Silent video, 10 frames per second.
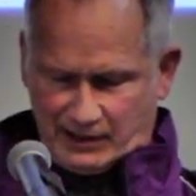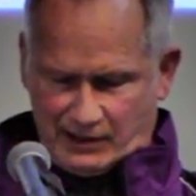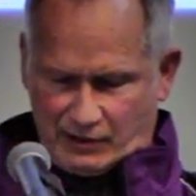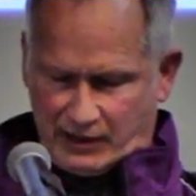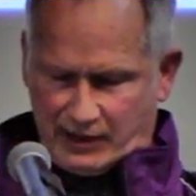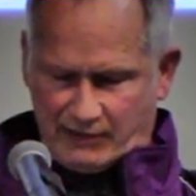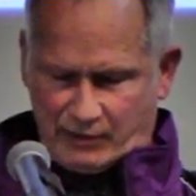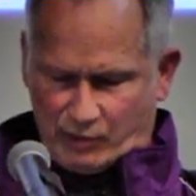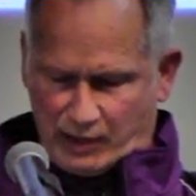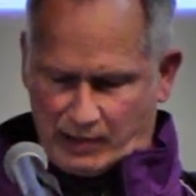You know,
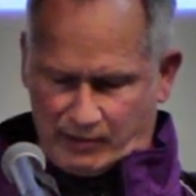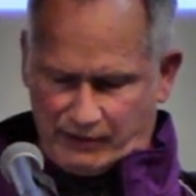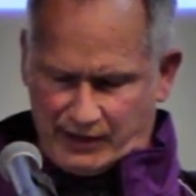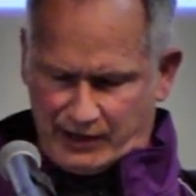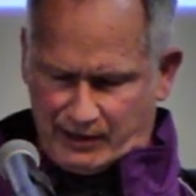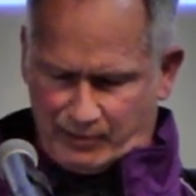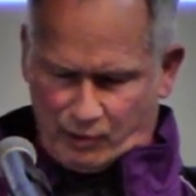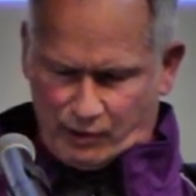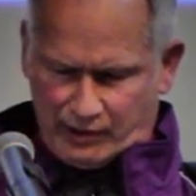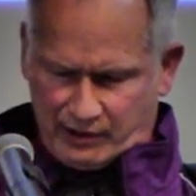every one of them are very
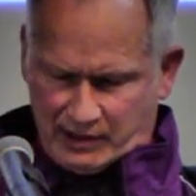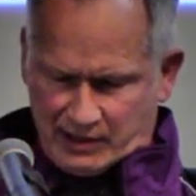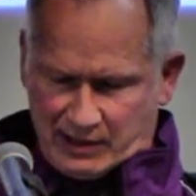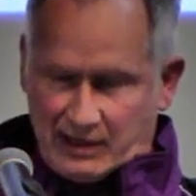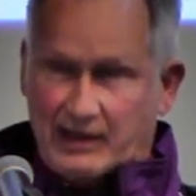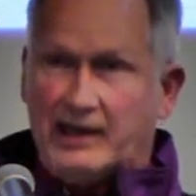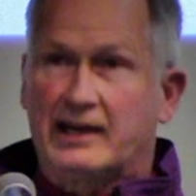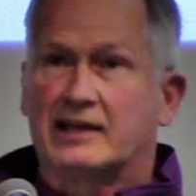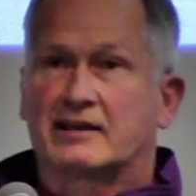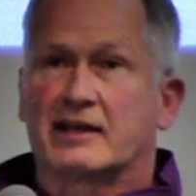important. I
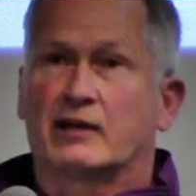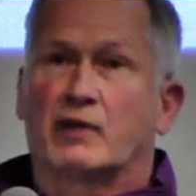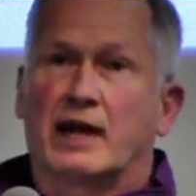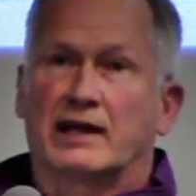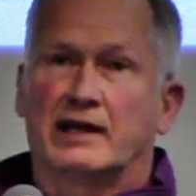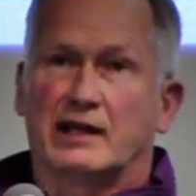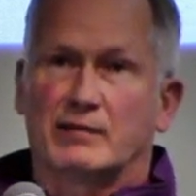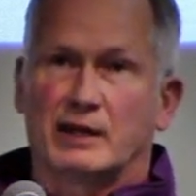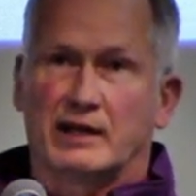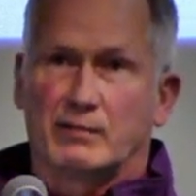need to thank Riley
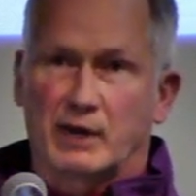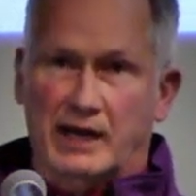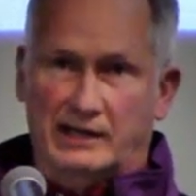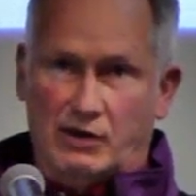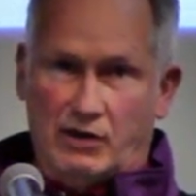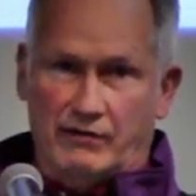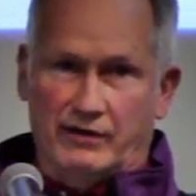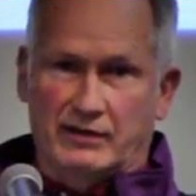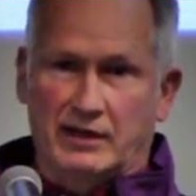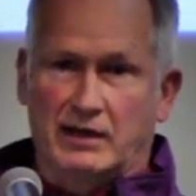Gigman and Brad Carbon.